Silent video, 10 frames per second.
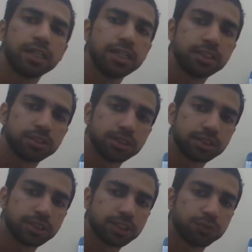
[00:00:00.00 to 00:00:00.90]
He's
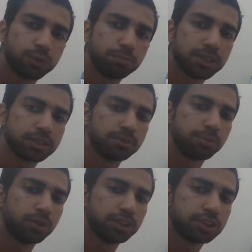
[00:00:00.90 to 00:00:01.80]
6 foot plus, the
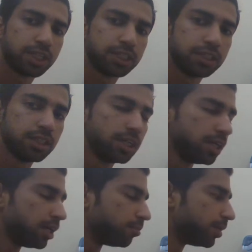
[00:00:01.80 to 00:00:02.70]
Polish striker,
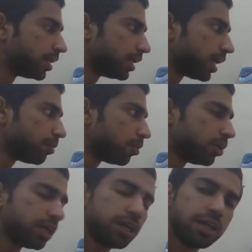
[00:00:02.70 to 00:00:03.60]
but he came on
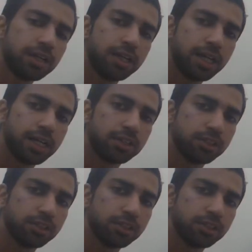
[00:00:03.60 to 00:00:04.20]
a little late.